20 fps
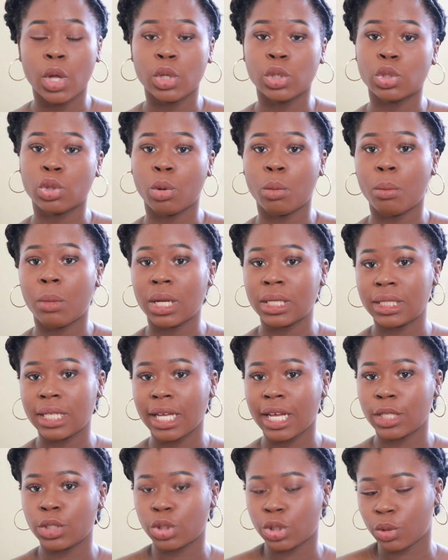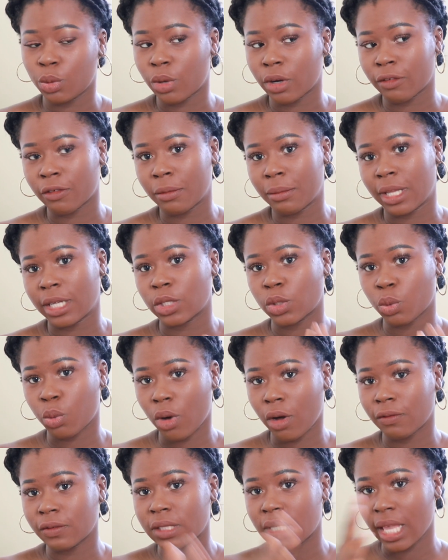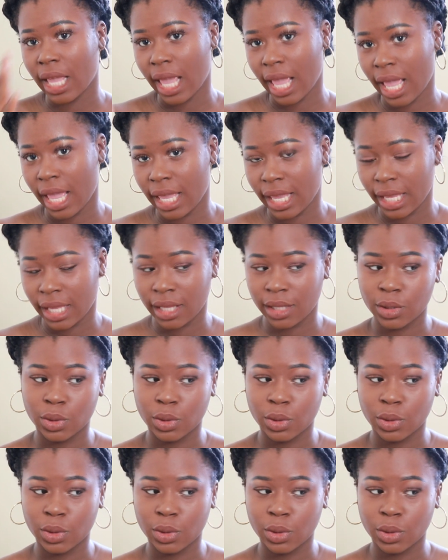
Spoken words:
So Monday I usually work from like 12 to 8.